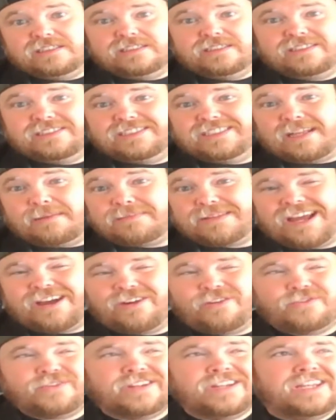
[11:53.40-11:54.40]
Step
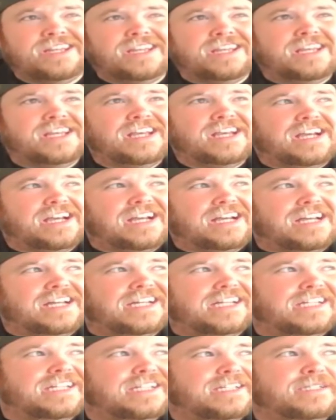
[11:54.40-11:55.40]
down.
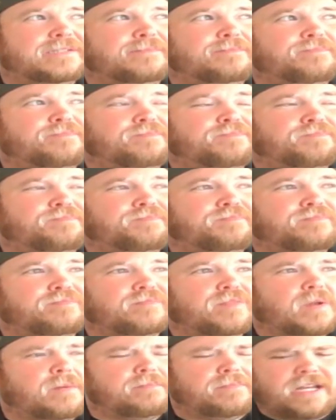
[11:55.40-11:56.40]

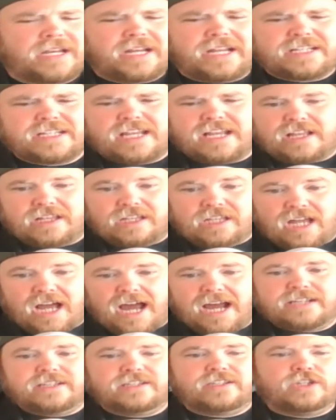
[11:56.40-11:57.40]
But a
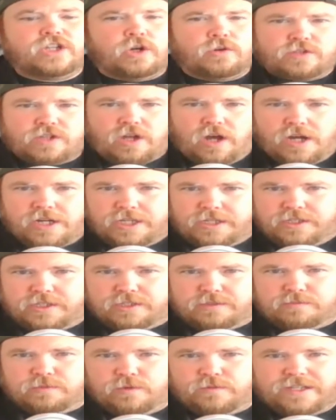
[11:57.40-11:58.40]
lot goes on in
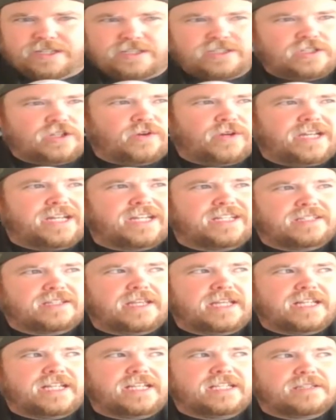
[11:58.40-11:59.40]
this movie, so it
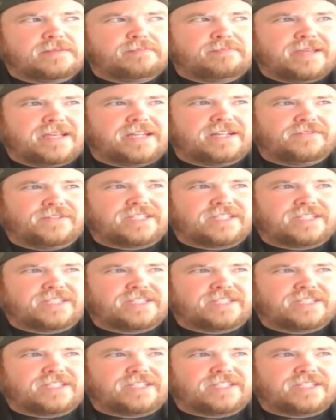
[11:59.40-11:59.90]
is a bit of a